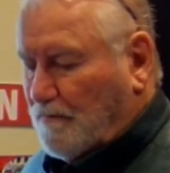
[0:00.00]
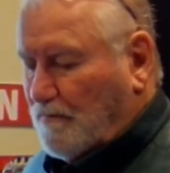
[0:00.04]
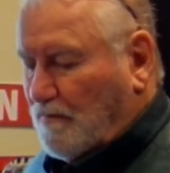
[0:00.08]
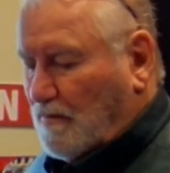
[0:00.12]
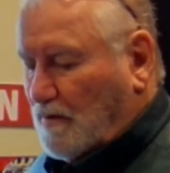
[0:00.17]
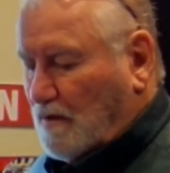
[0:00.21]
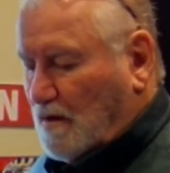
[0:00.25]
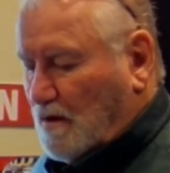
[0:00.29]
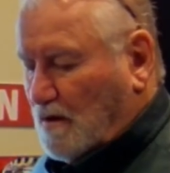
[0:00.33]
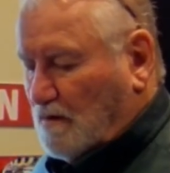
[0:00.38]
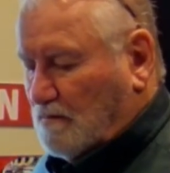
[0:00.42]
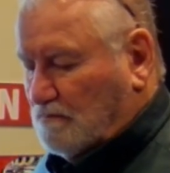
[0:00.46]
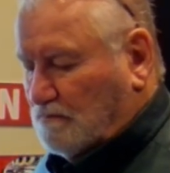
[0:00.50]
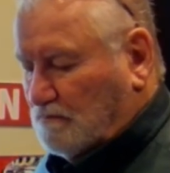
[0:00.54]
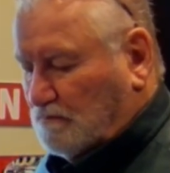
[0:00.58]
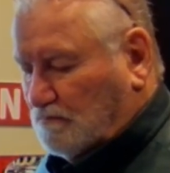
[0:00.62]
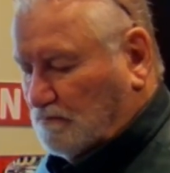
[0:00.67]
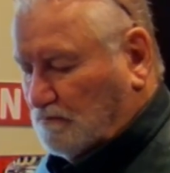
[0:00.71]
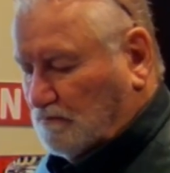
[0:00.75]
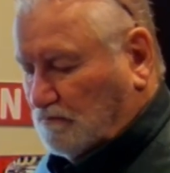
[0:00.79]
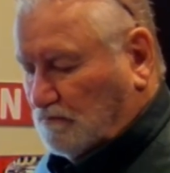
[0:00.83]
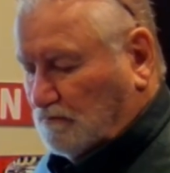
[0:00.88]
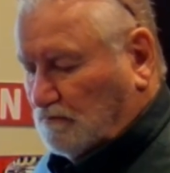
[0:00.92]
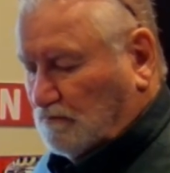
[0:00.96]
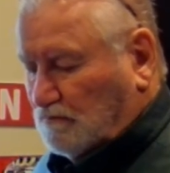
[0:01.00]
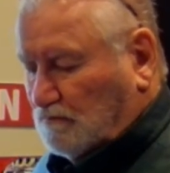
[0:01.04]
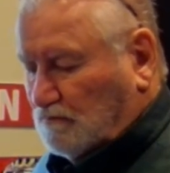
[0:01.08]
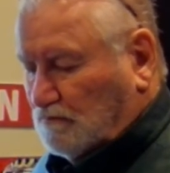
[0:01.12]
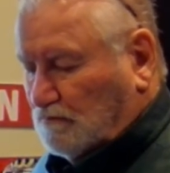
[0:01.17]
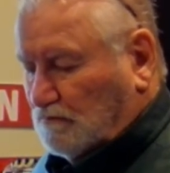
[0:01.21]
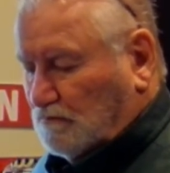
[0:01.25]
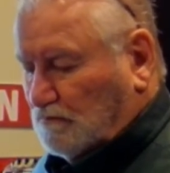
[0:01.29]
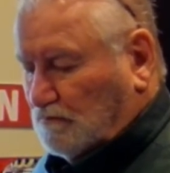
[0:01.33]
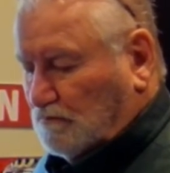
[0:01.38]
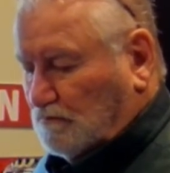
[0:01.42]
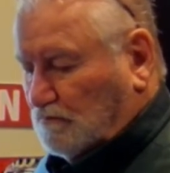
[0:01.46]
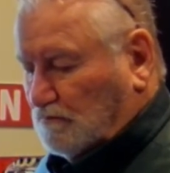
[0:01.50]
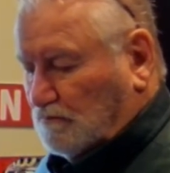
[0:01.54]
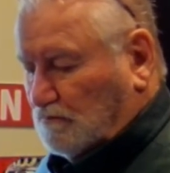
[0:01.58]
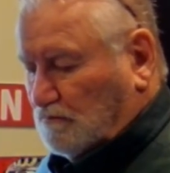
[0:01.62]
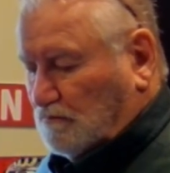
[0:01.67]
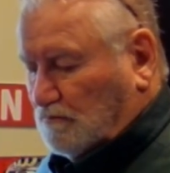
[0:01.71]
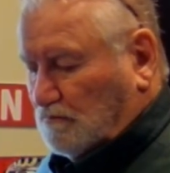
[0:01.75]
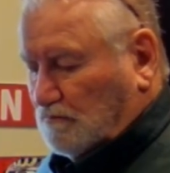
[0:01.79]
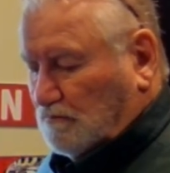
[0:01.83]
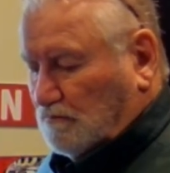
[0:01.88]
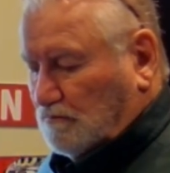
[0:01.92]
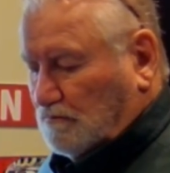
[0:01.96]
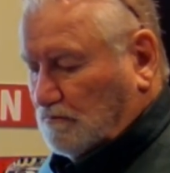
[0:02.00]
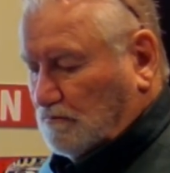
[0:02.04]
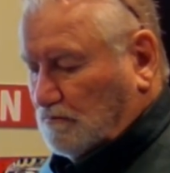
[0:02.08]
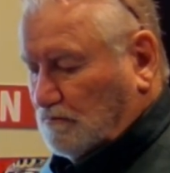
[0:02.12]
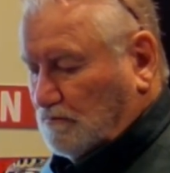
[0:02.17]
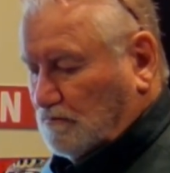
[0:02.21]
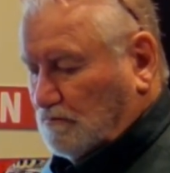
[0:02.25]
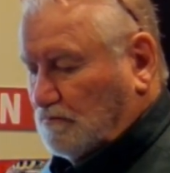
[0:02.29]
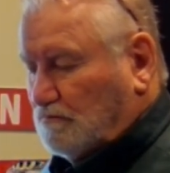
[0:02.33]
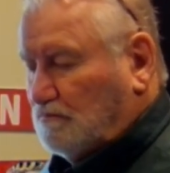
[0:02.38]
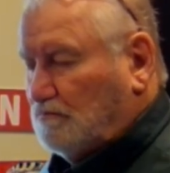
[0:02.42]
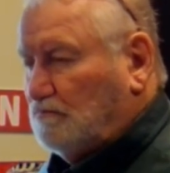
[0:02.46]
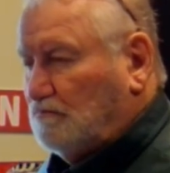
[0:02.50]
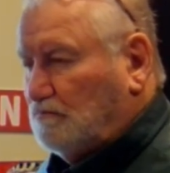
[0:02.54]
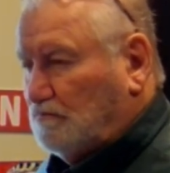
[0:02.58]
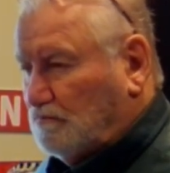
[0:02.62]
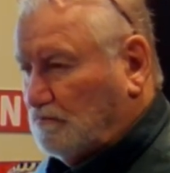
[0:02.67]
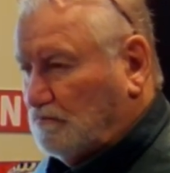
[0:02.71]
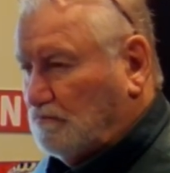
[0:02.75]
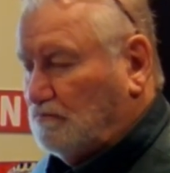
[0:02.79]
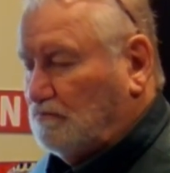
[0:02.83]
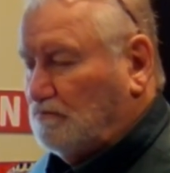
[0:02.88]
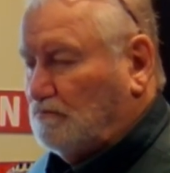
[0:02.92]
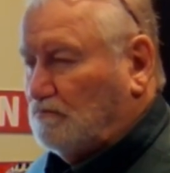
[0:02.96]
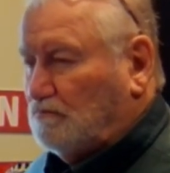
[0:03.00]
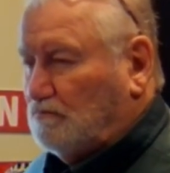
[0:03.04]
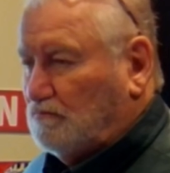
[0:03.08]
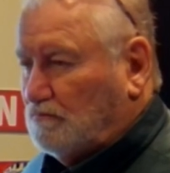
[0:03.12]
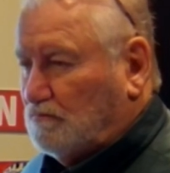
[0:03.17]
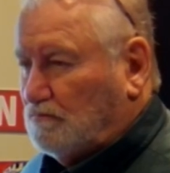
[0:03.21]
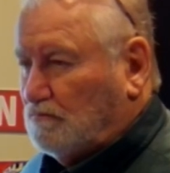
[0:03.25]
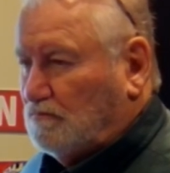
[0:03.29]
Al Jazeera's chief of